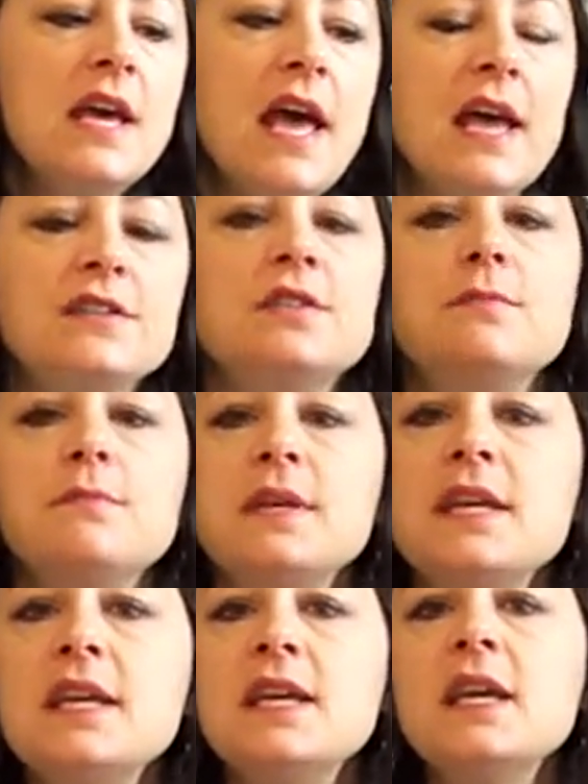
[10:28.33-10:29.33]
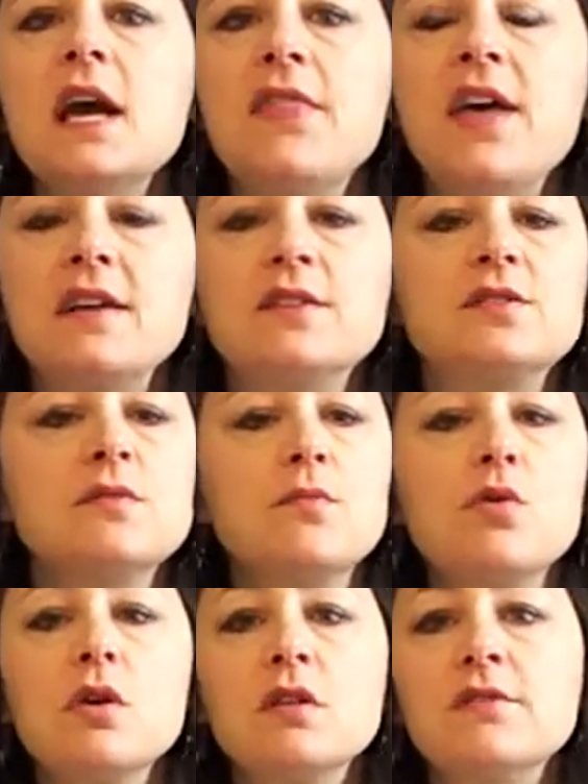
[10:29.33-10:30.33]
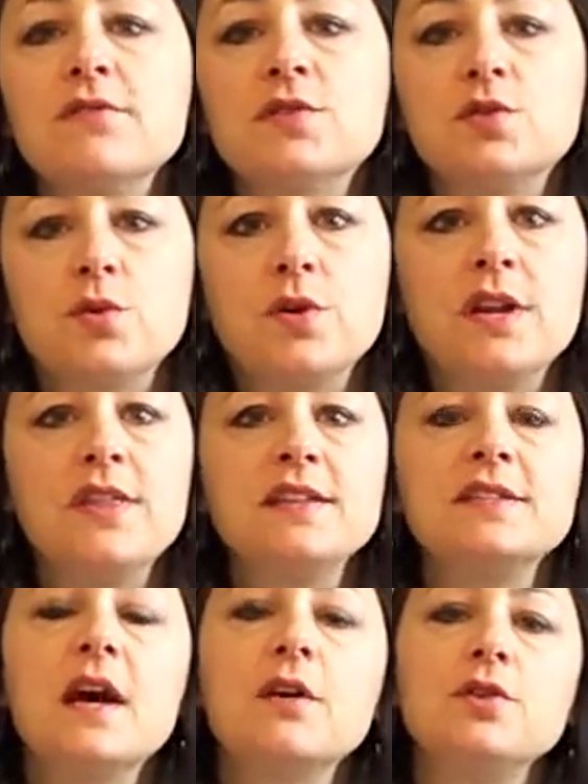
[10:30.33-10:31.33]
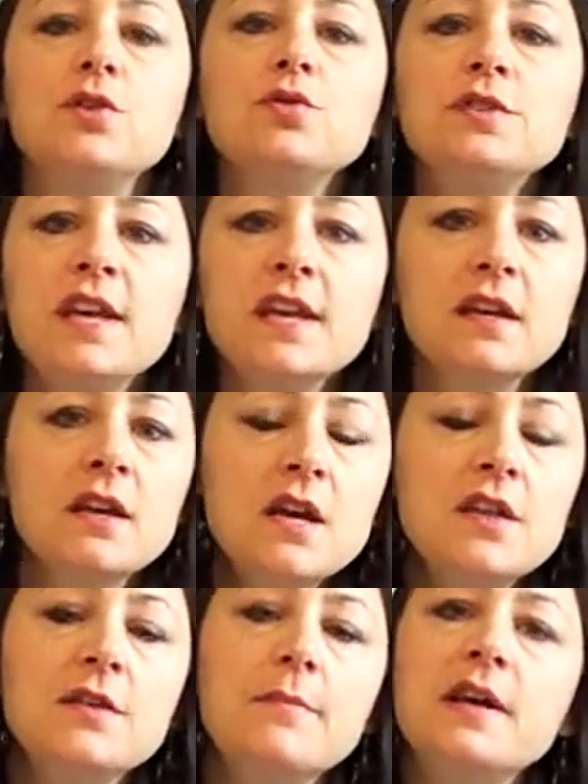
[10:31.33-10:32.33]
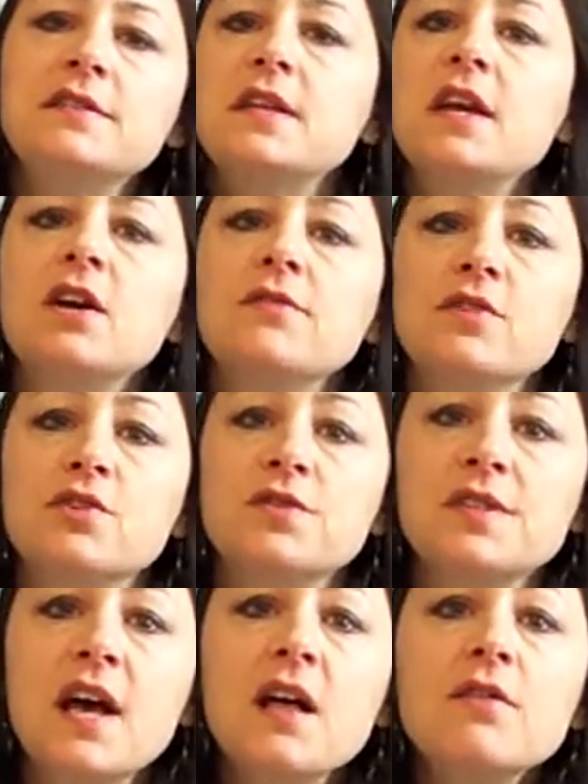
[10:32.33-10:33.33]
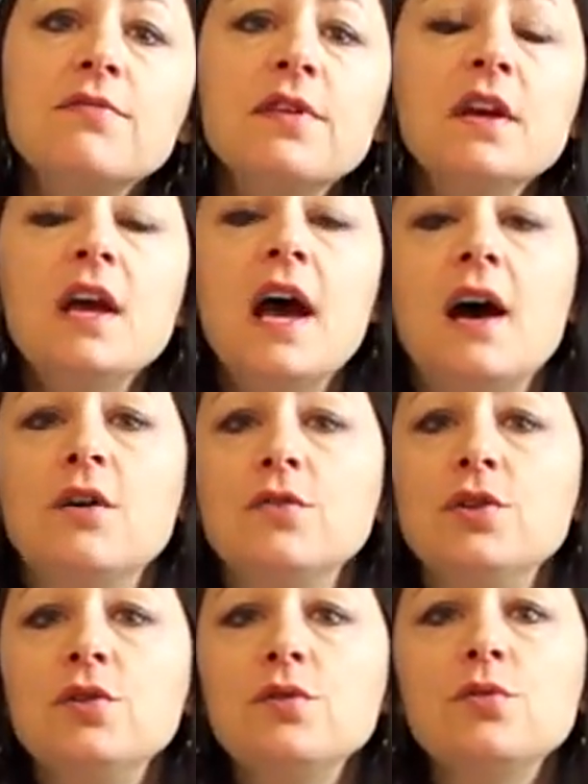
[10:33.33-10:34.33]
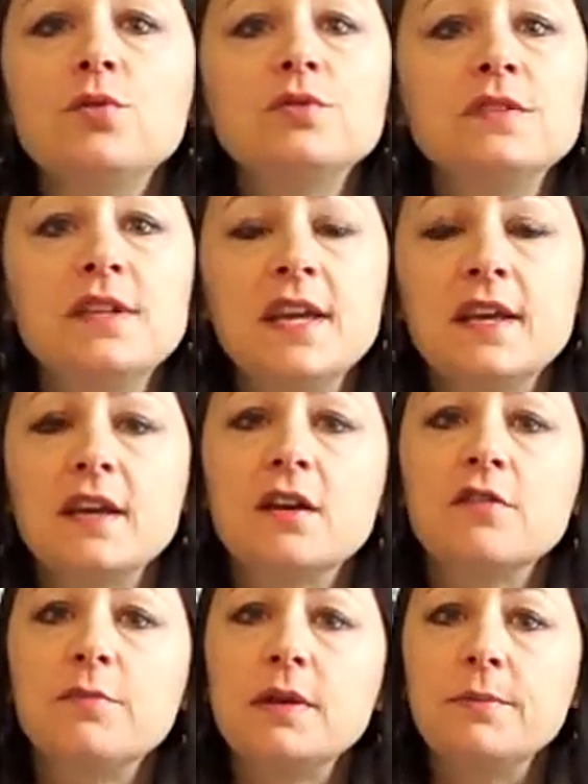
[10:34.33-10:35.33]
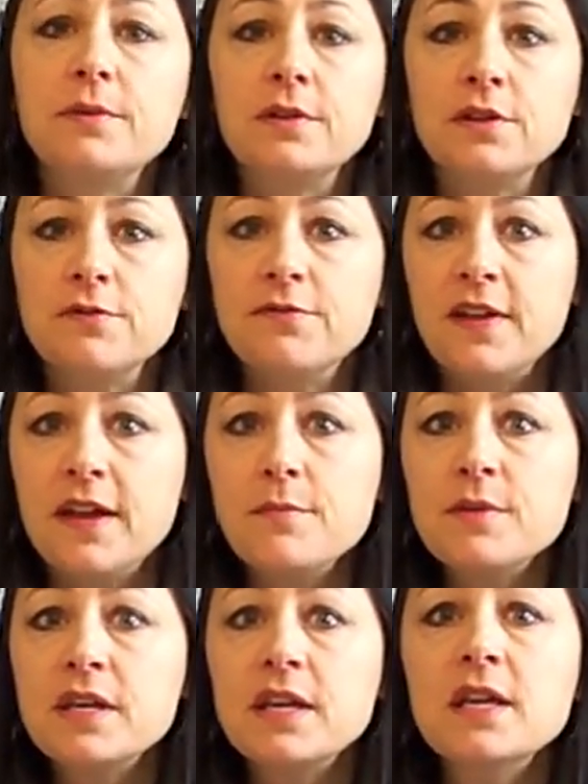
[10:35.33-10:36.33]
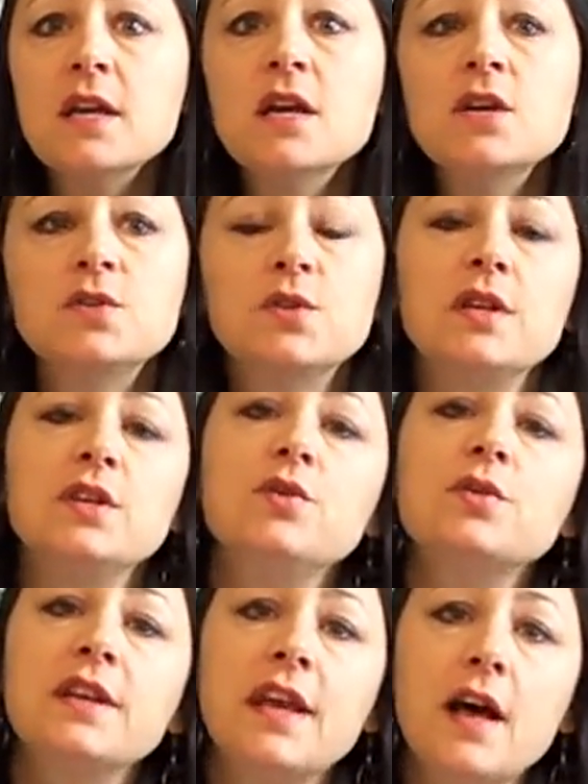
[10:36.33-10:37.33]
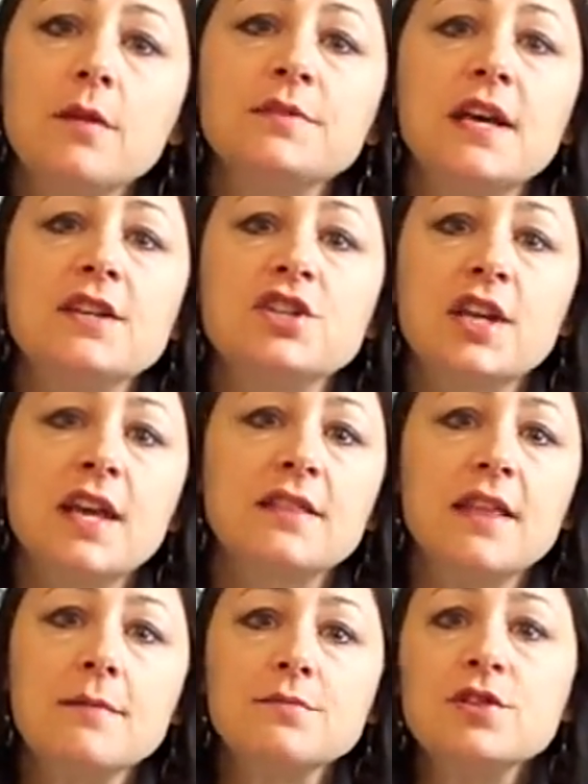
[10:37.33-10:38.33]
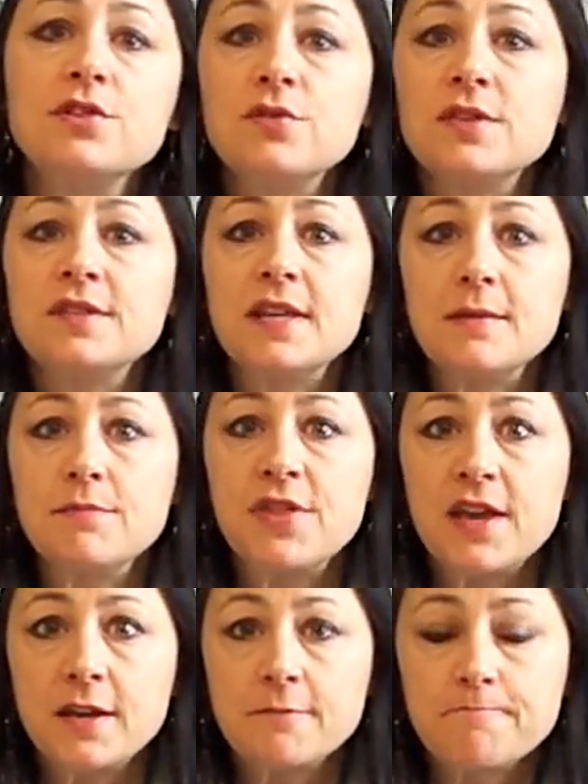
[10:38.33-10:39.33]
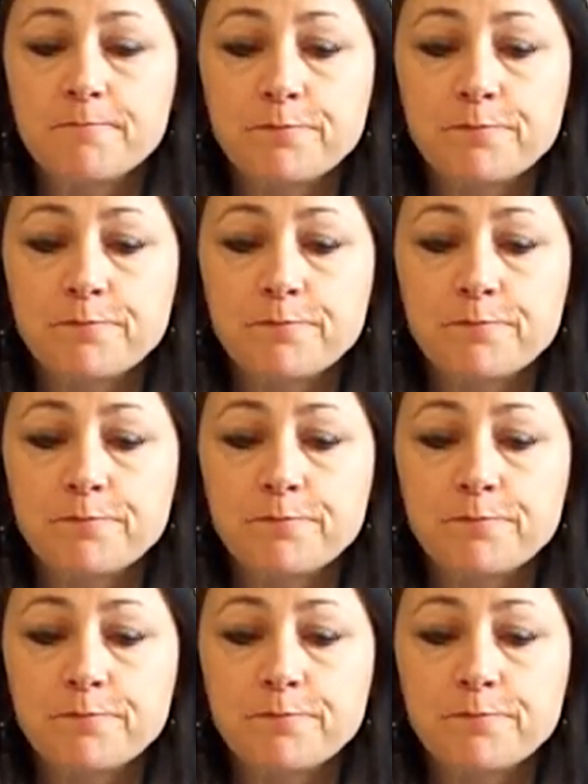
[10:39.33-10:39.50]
And to me, that is the moral of the story. That's how you take the best care of yourself, how you take care of people in your family, so that you can help to educate them to do the same thing.